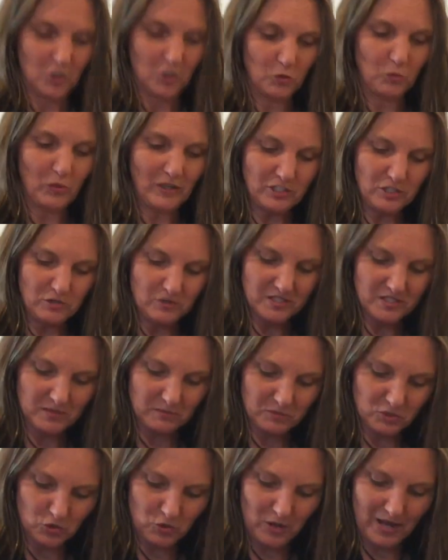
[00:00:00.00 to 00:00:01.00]
When you
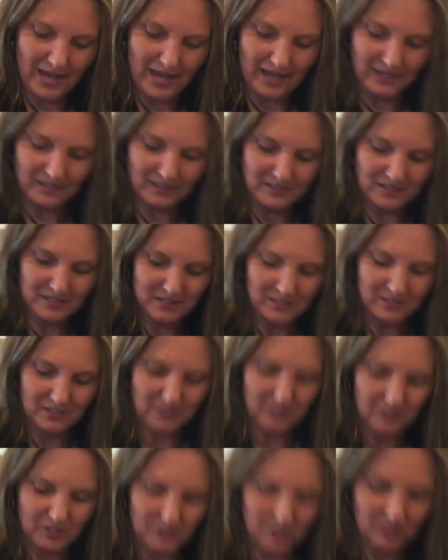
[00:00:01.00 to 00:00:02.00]
subtract,
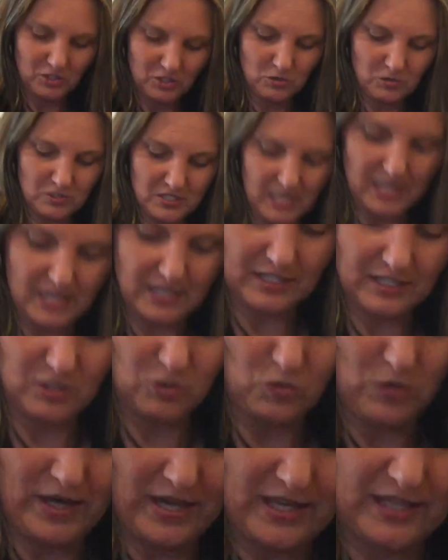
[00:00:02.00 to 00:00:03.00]
you take it
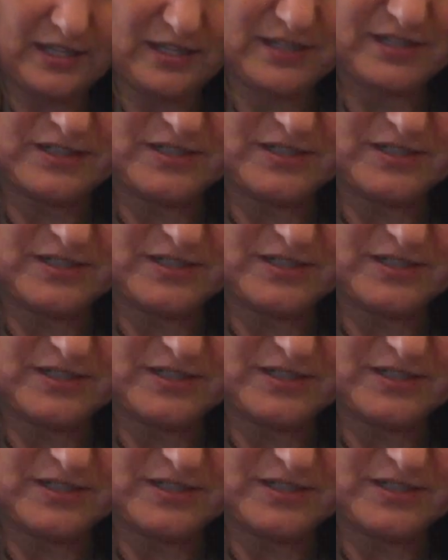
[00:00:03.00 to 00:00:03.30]
away.